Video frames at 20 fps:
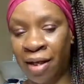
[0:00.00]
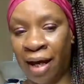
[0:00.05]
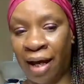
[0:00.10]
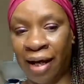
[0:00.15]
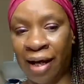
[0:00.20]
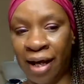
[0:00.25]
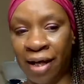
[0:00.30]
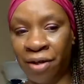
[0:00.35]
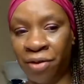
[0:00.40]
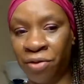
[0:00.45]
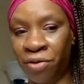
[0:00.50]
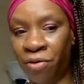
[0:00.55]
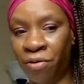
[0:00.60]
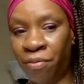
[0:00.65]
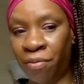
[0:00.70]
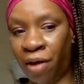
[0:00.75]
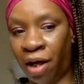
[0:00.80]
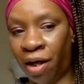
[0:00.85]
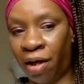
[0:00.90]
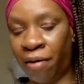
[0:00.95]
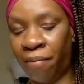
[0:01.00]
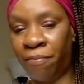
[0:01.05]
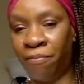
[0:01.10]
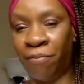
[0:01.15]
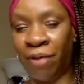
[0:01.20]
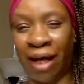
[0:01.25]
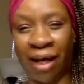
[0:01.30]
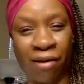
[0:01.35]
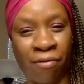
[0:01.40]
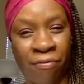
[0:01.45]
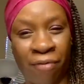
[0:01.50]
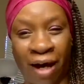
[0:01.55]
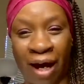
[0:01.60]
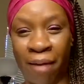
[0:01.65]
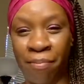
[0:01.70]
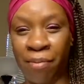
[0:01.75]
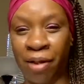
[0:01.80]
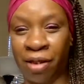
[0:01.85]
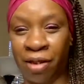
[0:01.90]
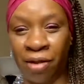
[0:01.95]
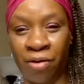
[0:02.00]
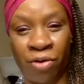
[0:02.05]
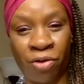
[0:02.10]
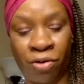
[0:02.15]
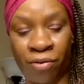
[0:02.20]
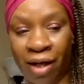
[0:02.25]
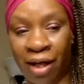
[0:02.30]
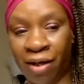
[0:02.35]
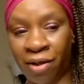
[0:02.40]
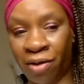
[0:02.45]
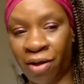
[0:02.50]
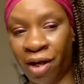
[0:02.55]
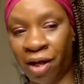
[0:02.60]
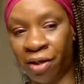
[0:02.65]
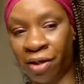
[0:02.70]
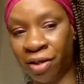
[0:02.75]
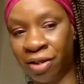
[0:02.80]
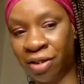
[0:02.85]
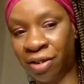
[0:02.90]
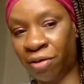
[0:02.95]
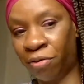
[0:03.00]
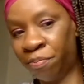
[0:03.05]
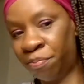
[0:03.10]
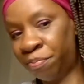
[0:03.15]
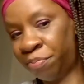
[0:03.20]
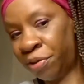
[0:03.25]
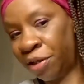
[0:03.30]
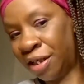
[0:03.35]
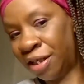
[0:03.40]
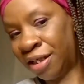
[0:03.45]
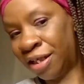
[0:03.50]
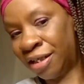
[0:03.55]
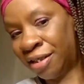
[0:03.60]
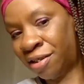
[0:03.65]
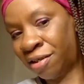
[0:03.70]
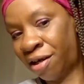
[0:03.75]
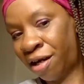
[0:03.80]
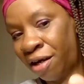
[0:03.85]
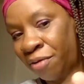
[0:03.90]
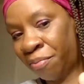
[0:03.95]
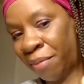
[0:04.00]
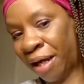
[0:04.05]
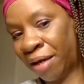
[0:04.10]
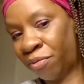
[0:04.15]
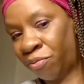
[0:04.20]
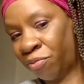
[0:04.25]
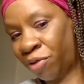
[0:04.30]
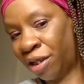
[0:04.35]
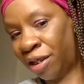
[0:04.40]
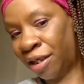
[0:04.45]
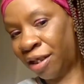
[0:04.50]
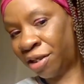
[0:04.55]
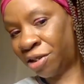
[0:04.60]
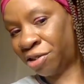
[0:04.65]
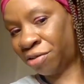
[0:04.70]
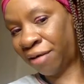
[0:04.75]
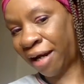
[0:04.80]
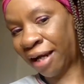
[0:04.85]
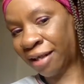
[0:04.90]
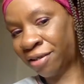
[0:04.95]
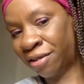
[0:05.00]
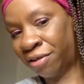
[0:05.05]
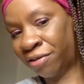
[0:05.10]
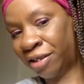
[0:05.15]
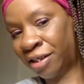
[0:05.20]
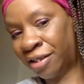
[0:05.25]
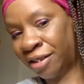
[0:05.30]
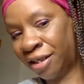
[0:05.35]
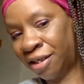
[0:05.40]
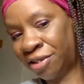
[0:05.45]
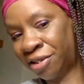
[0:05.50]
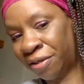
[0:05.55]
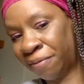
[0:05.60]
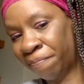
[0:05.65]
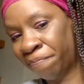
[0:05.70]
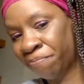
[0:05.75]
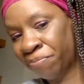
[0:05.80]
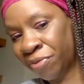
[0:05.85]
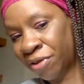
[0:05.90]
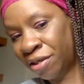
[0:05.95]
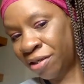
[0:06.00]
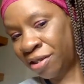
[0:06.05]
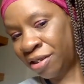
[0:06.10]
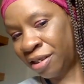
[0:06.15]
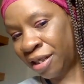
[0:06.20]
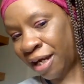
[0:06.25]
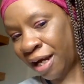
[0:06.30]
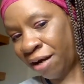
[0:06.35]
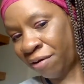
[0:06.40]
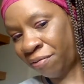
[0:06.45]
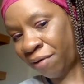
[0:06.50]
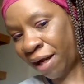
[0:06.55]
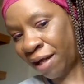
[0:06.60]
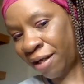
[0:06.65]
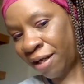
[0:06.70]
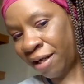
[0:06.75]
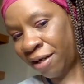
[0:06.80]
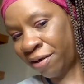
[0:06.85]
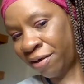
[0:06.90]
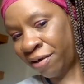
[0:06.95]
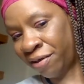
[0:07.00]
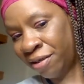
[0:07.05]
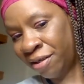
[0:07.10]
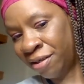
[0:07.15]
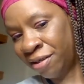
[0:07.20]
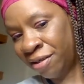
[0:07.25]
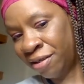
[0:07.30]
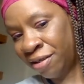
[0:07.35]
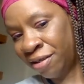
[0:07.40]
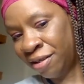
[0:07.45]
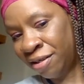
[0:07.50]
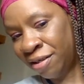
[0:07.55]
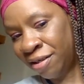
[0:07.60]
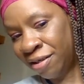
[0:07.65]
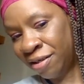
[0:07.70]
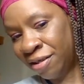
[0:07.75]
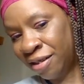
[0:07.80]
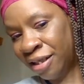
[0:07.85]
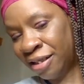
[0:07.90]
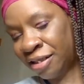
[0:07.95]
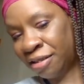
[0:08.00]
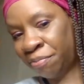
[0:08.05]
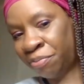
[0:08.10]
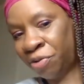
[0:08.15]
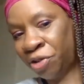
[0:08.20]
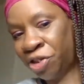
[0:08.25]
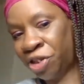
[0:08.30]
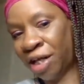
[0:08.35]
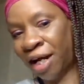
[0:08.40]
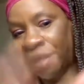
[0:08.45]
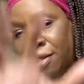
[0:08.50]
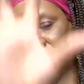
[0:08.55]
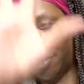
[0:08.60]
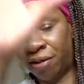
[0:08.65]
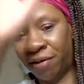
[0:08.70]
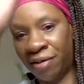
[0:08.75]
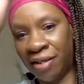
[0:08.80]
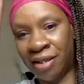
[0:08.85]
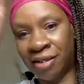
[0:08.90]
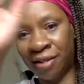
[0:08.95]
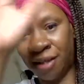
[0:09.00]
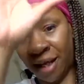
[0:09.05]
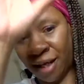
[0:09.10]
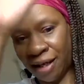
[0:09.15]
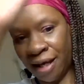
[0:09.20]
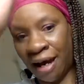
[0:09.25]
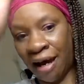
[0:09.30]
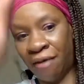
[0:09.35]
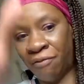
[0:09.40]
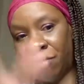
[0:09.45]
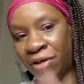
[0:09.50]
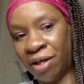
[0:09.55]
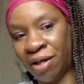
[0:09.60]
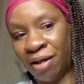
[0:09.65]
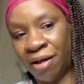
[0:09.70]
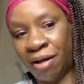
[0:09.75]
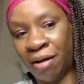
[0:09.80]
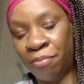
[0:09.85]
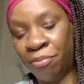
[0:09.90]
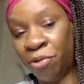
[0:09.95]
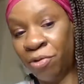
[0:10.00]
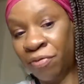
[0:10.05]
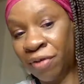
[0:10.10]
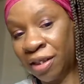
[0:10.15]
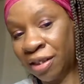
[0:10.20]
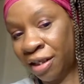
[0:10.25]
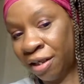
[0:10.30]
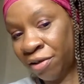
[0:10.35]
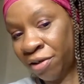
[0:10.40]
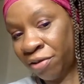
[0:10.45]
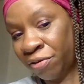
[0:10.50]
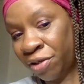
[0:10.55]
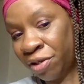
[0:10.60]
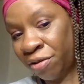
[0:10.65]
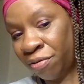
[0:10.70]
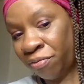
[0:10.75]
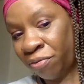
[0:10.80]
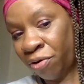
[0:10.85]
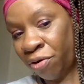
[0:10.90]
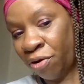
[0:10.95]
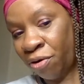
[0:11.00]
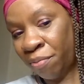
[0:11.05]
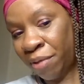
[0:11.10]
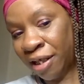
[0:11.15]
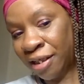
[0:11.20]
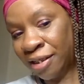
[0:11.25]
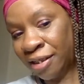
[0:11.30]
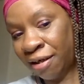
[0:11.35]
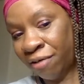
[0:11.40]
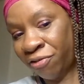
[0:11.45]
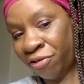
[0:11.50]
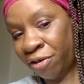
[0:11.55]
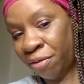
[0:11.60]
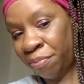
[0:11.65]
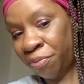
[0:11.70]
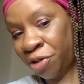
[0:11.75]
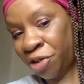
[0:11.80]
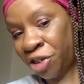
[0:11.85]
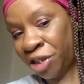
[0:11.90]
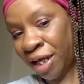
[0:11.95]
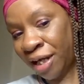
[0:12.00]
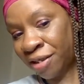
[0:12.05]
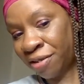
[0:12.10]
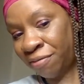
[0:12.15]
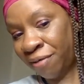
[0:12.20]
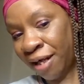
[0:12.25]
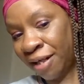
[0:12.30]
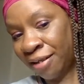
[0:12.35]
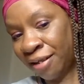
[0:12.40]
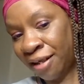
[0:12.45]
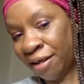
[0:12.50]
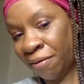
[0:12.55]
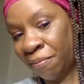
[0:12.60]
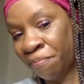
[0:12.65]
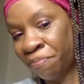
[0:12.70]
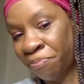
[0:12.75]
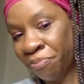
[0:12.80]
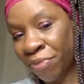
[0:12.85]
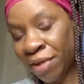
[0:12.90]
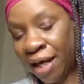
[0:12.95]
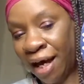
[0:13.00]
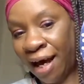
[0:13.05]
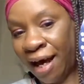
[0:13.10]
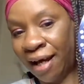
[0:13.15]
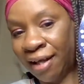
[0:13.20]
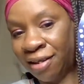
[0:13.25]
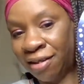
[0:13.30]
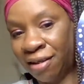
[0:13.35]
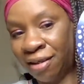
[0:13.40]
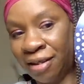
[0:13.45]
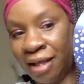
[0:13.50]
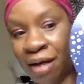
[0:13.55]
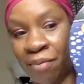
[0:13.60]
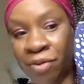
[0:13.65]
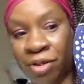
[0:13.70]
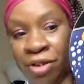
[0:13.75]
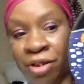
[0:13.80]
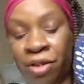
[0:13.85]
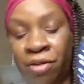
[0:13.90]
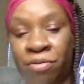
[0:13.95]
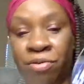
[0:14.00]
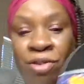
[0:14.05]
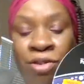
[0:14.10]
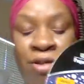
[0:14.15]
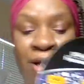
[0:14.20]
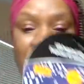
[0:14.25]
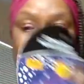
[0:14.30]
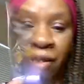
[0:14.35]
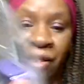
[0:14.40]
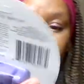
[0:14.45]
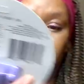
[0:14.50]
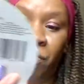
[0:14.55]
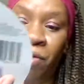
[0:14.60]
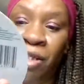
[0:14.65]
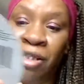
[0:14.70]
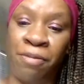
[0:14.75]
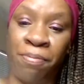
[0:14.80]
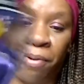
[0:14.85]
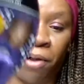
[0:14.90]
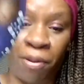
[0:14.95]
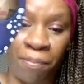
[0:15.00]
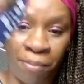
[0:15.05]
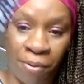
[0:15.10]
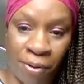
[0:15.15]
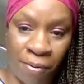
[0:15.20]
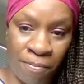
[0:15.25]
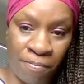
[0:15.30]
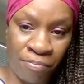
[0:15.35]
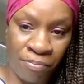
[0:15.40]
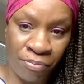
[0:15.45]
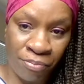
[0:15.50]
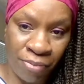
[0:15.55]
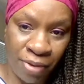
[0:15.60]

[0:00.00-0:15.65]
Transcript: I got a new, like a 5-month-old granddaughter, so putting this on might really attract her attention. You see how right here? It's a projector. It's like having a movie theater in your room, except for it projects right there. I thought that was cute. So that this one's purple.